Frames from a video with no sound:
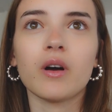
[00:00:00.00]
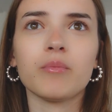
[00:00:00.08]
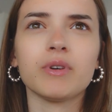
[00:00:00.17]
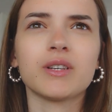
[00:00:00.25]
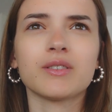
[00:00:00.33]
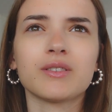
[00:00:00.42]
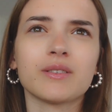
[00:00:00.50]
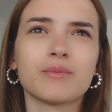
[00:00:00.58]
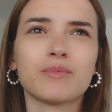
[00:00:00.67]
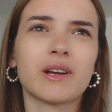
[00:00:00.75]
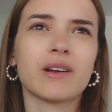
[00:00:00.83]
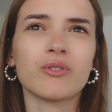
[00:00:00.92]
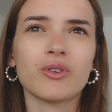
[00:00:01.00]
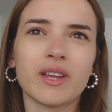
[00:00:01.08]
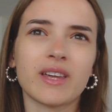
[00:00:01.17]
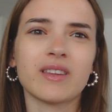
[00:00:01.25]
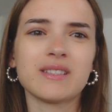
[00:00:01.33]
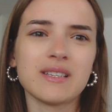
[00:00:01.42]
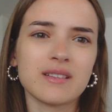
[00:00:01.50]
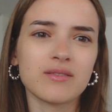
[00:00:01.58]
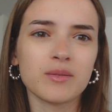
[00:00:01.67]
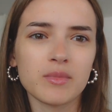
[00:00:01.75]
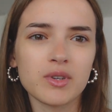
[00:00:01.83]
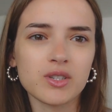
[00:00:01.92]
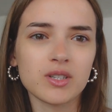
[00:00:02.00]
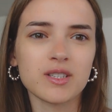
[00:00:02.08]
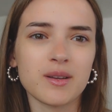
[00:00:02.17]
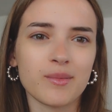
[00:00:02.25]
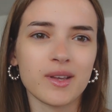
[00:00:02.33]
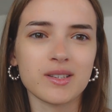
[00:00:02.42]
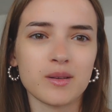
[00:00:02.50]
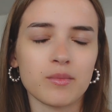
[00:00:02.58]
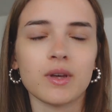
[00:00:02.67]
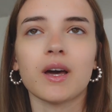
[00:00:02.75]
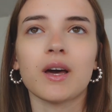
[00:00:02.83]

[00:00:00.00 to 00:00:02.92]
because whatever, the dean of admission, something,